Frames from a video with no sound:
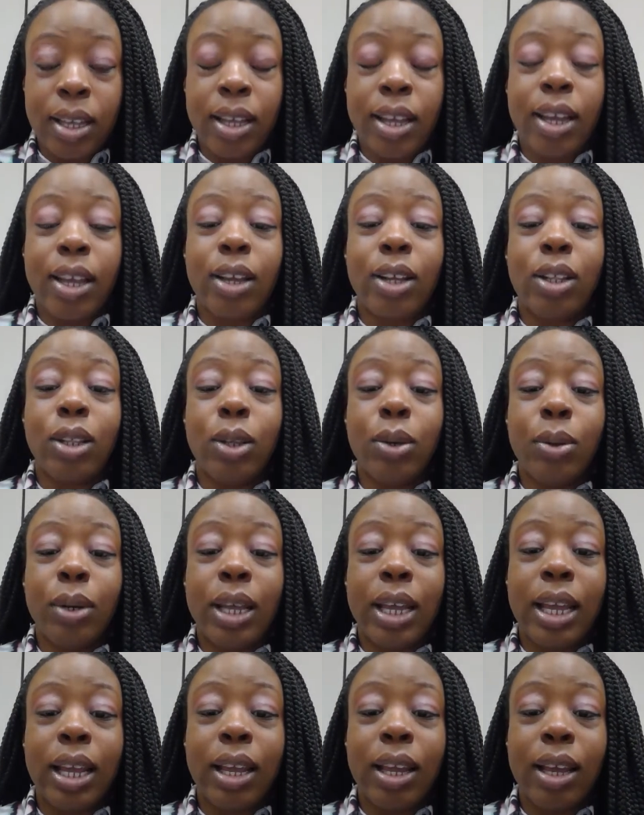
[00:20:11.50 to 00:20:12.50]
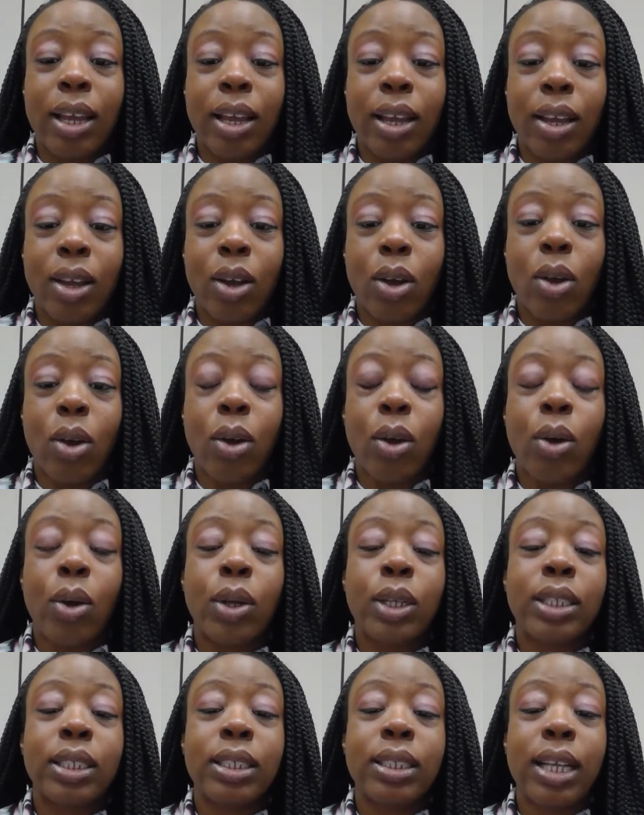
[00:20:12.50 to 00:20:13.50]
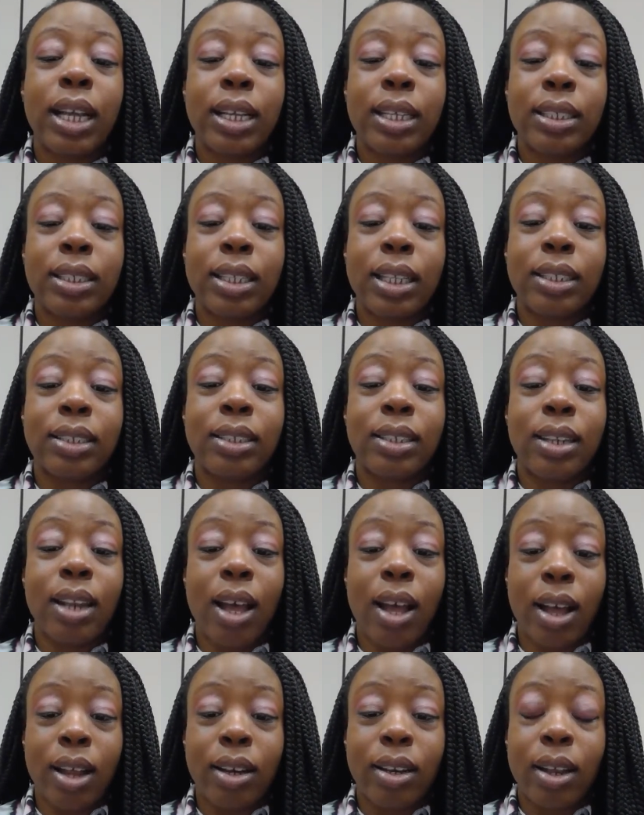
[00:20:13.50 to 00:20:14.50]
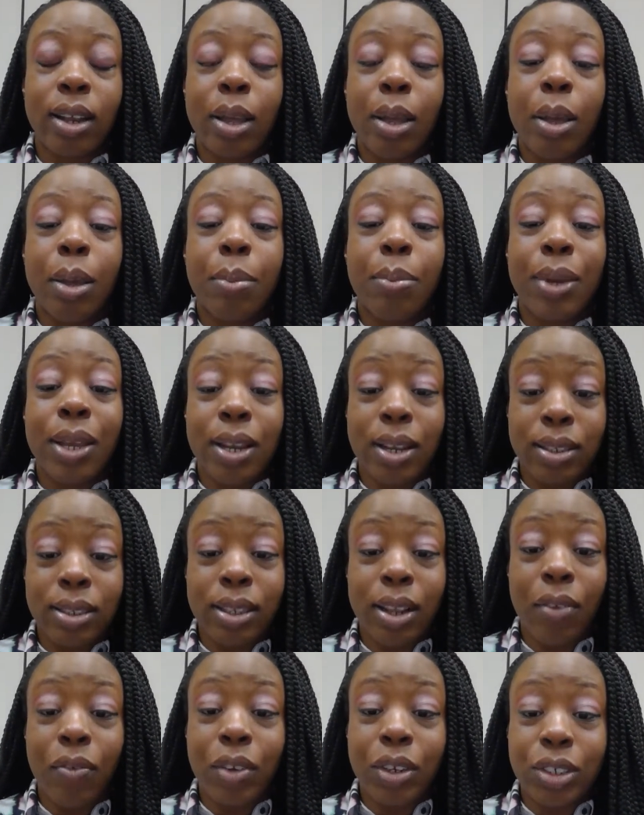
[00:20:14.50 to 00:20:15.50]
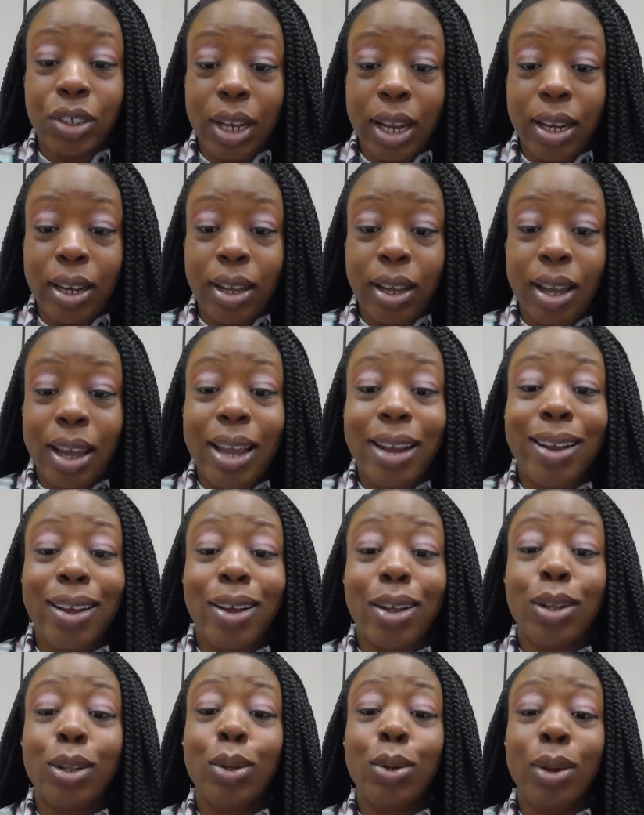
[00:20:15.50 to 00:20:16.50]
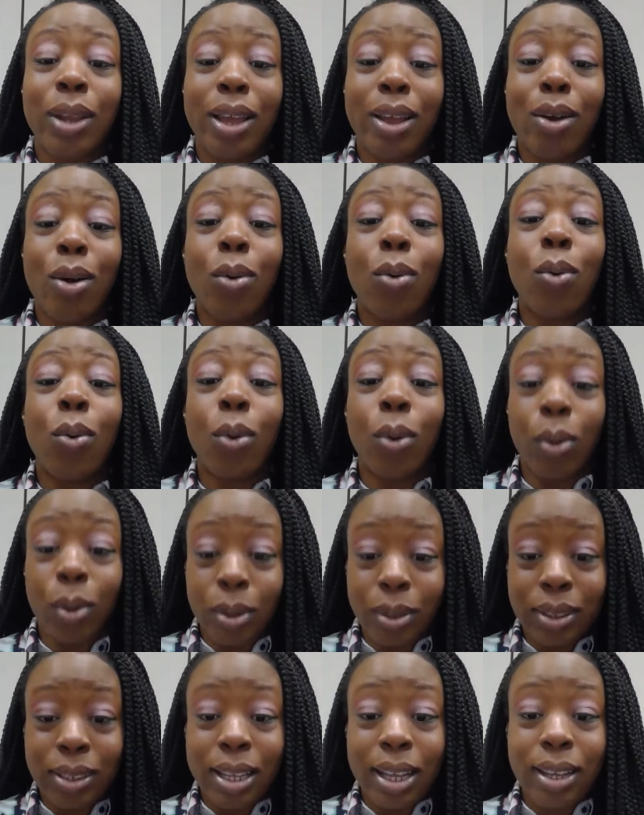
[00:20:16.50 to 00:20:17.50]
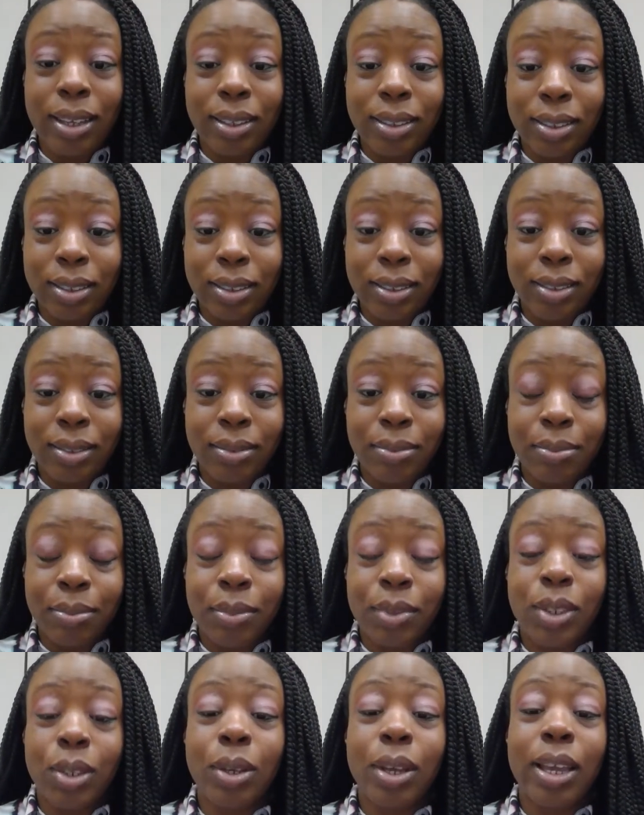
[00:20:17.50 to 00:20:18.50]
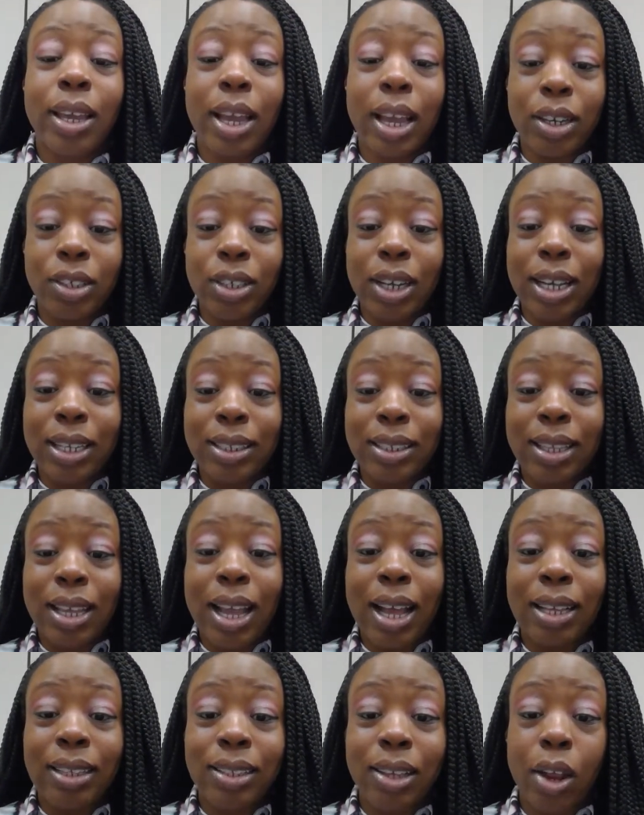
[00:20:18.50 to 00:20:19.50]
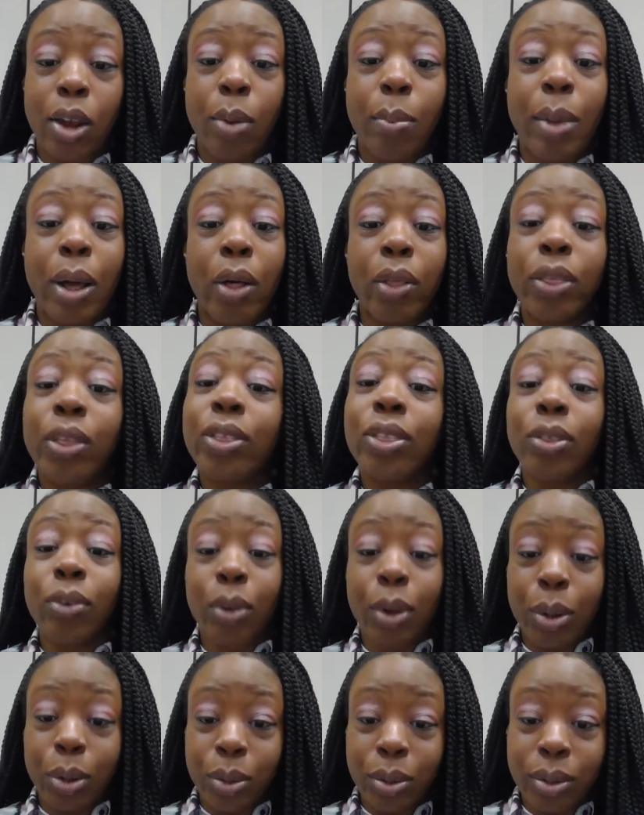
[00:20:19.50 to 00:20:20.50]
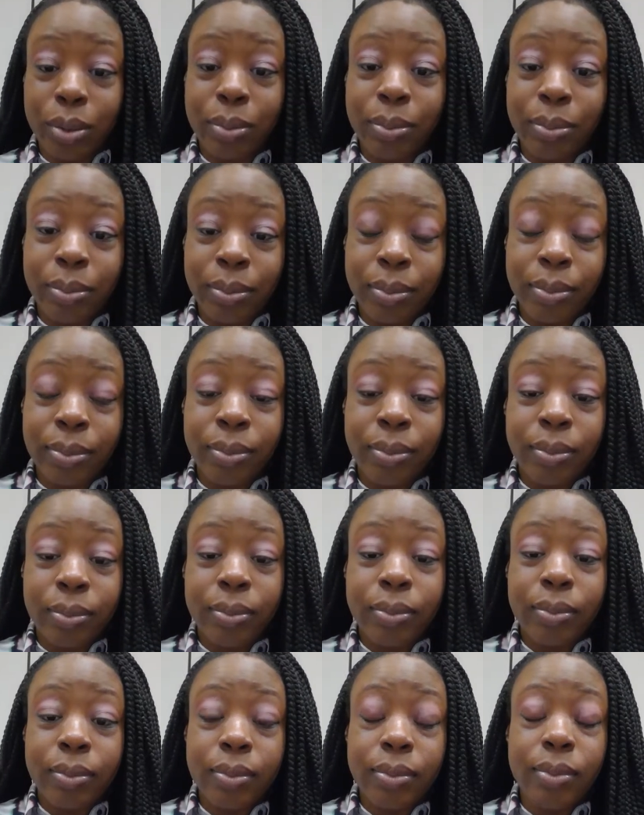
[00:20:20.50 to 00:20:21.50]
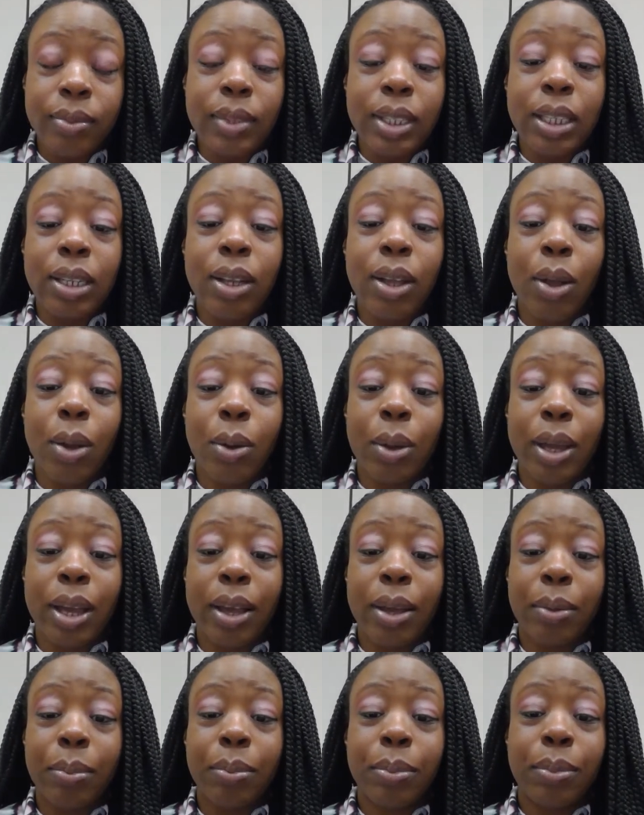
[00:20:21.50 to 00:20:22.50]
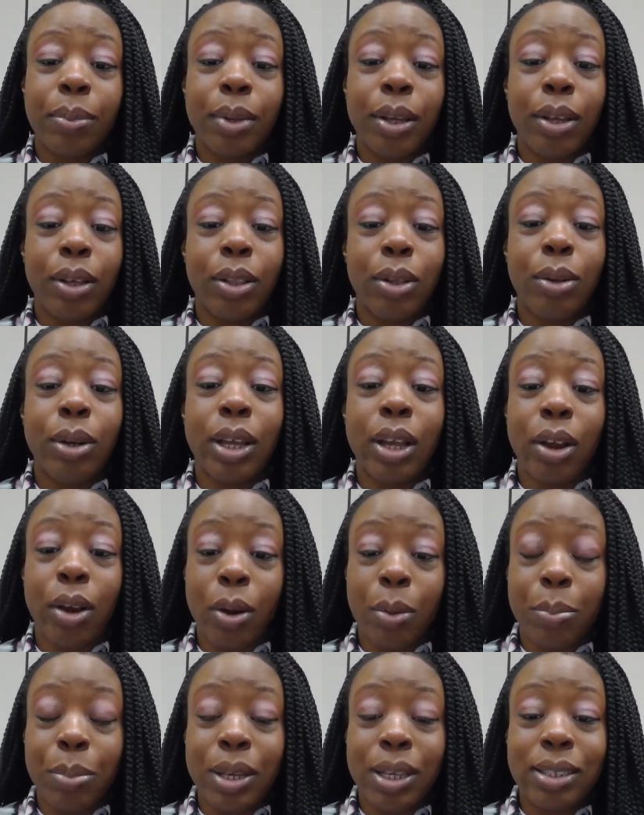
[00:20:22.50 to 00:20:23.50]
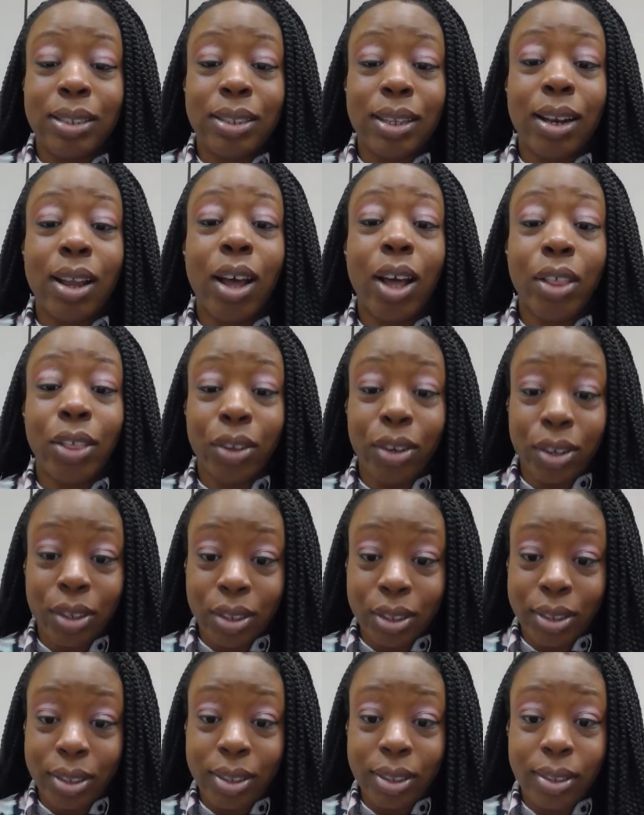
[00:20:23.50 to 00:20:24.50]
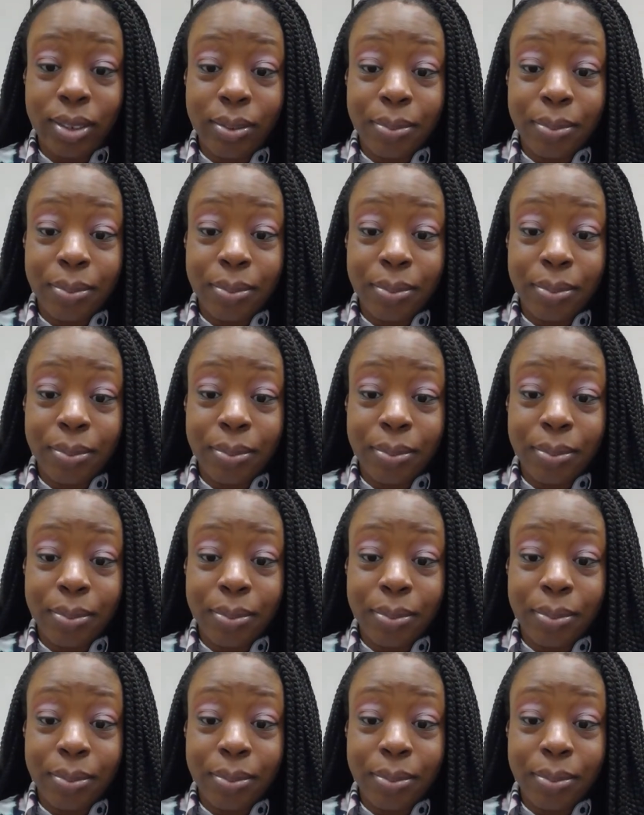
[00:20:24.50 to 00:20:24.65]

including sex that's not penis and vagina, and including oral sex. You can catch STIs in your mouth and throat, okay, including herpes and others.